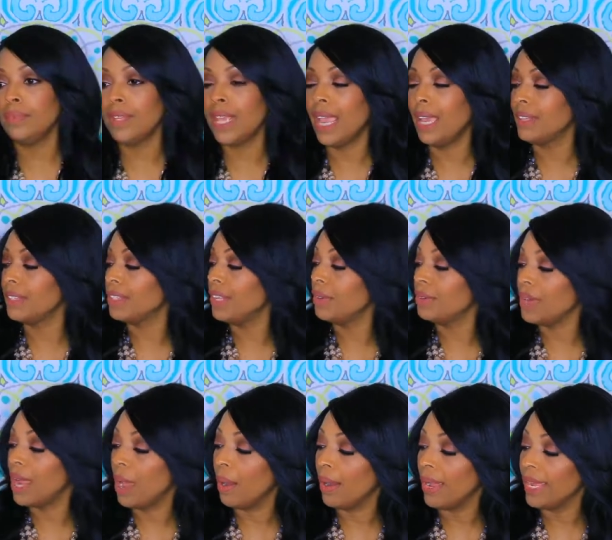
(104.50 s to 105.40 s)
Yeah, so
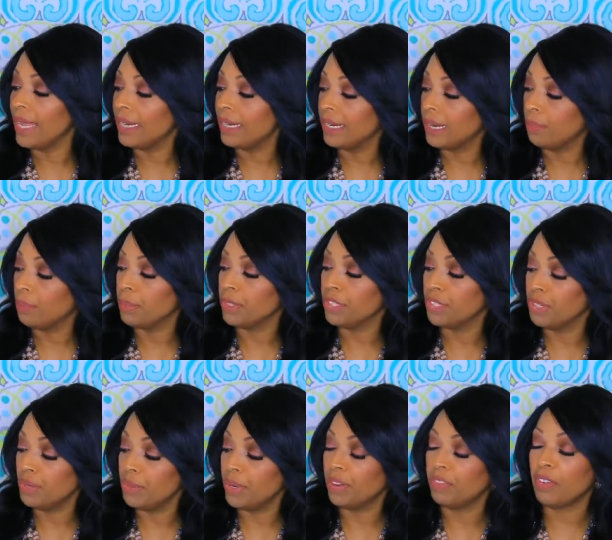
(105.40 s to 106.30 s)
now I ended up with
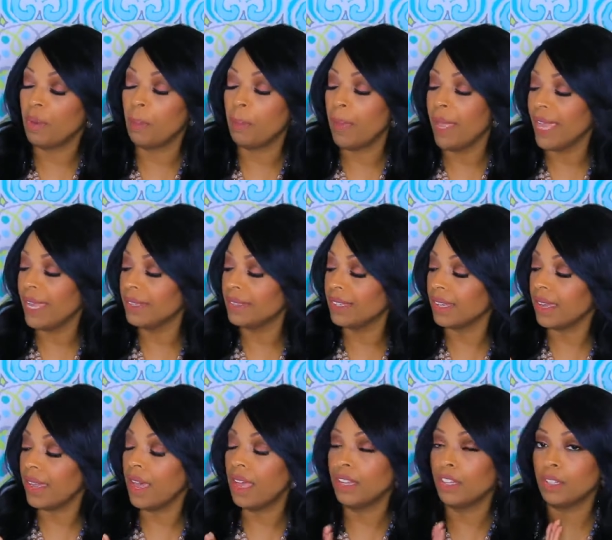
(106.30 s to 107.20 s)
two different pans
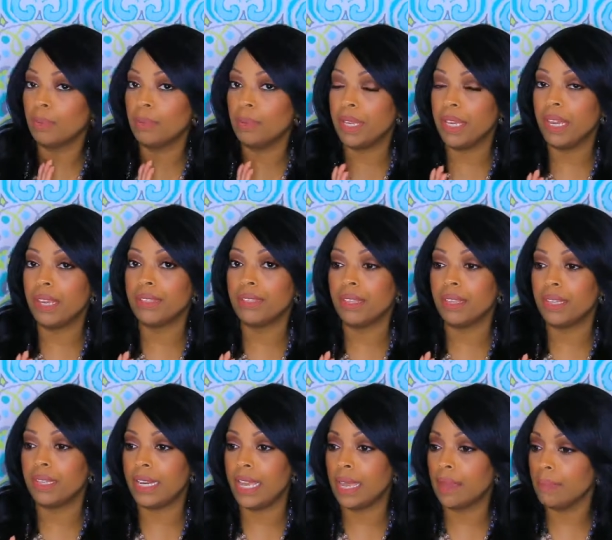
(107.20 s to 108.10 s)
of color because of
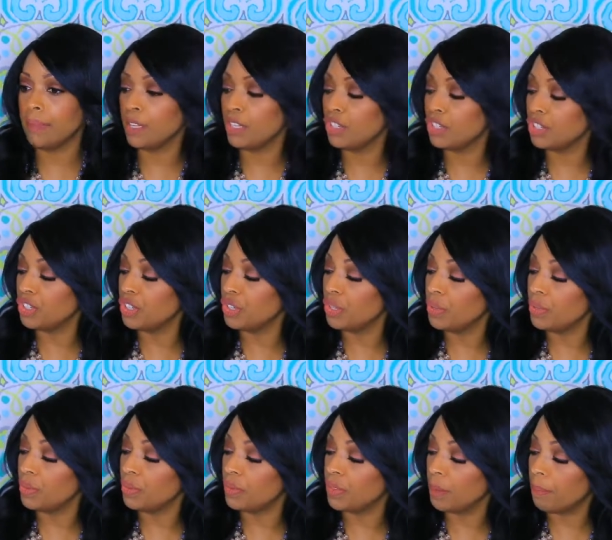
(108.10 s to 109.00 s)
the damage
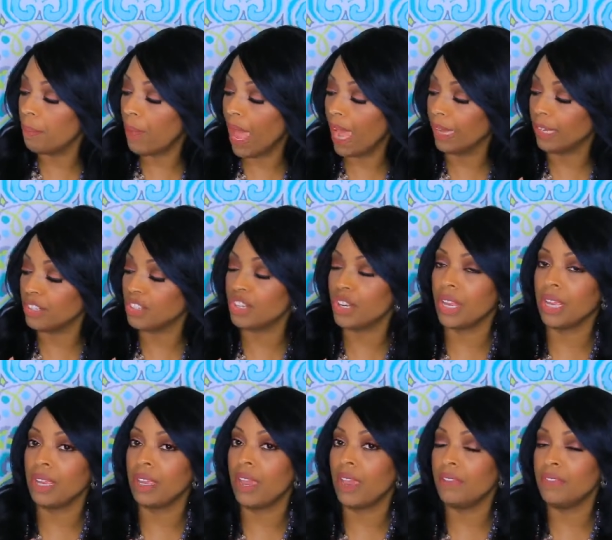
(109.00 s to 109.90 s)
to the
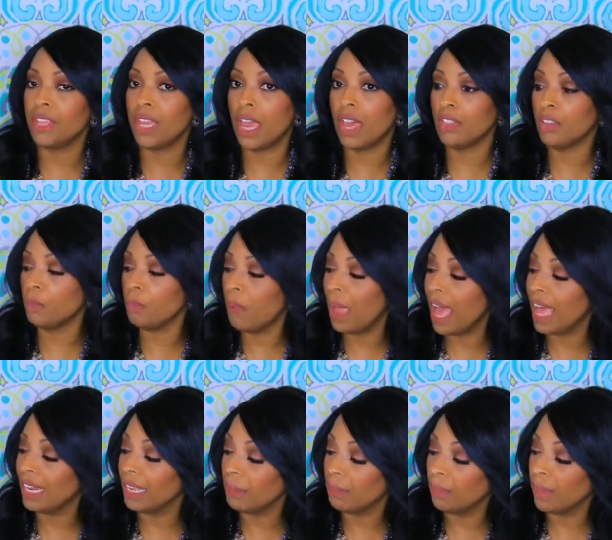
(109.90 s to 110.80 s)
packaging of the other
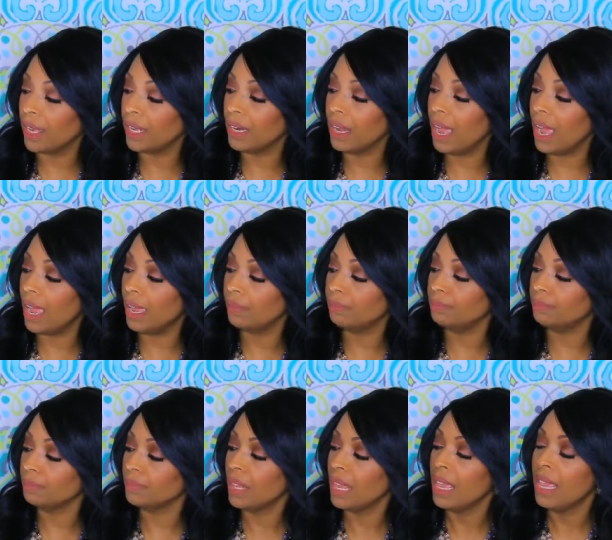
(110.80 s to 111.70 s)
palette. But
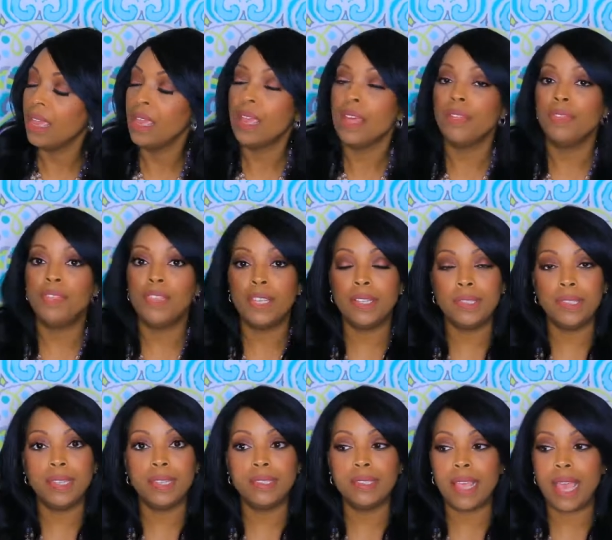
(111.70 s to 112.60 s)
um,
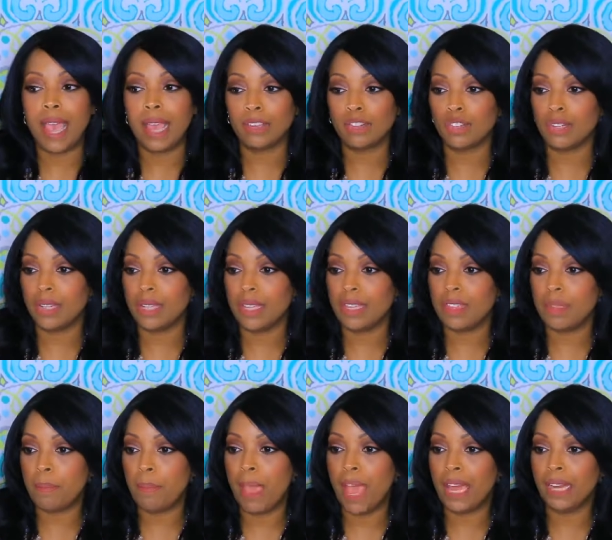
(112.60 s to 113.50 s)
this is actually
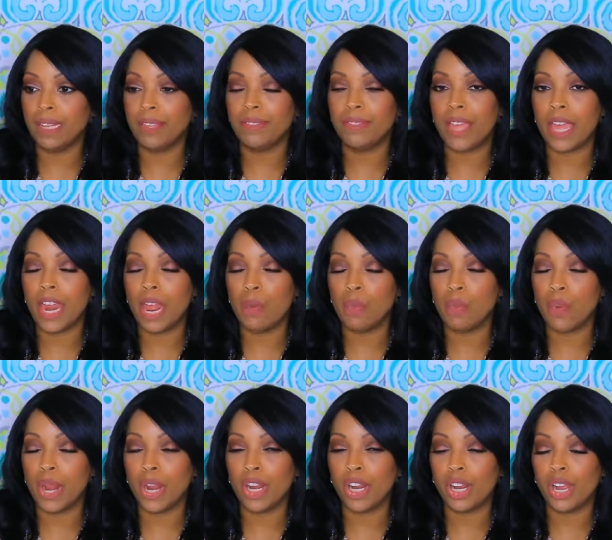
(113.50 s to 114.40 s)
the palette that I'm
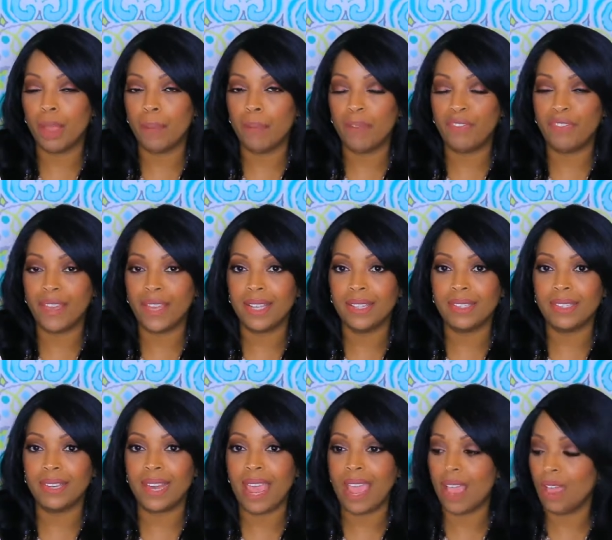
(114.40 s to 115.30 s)
wearing on my
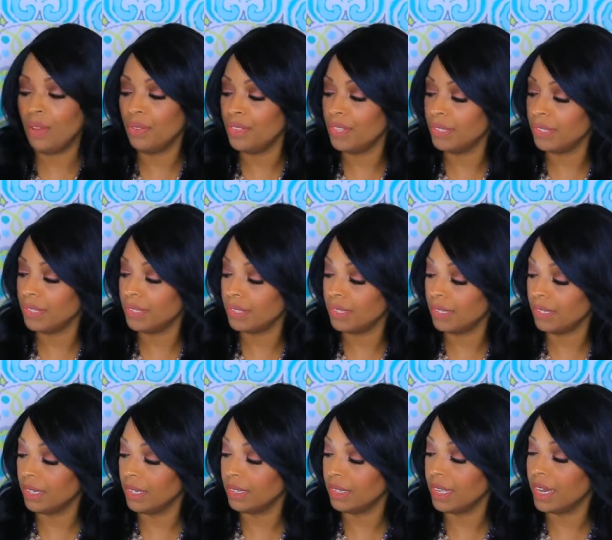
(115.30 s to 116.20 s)
face now. This is the
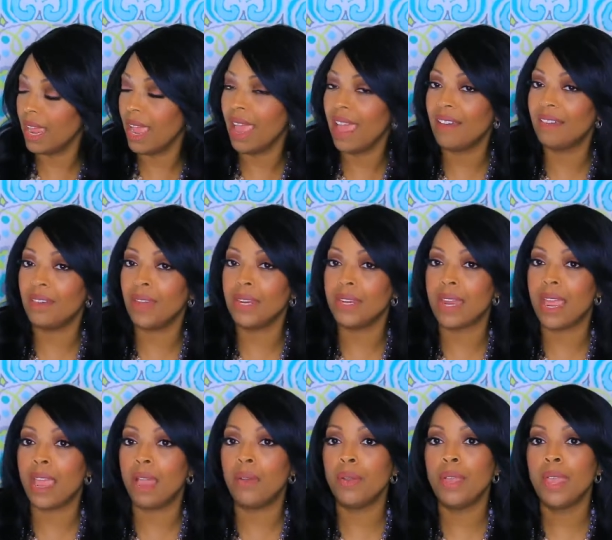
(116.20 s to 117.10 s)
look that I have on
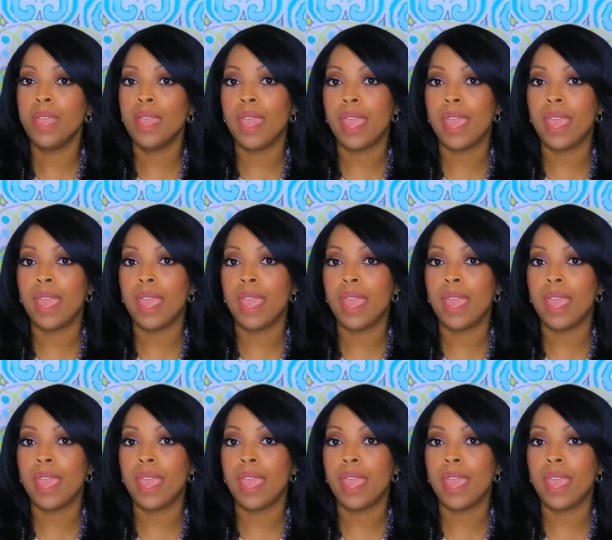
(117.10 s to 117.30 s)
now.